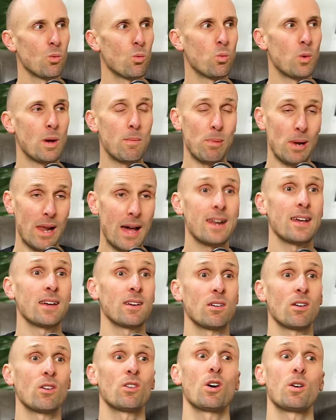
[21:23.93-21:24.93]
We're
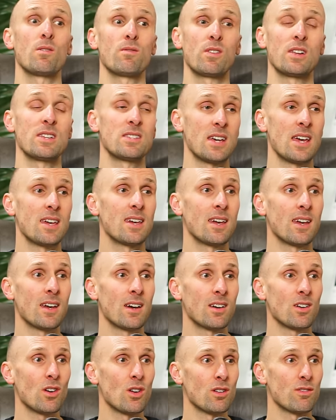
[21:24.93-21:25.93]
planning on hopefully taking
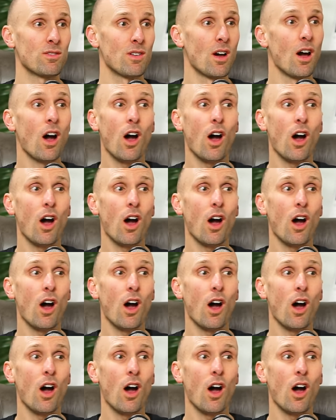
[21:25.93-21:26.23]
a kind of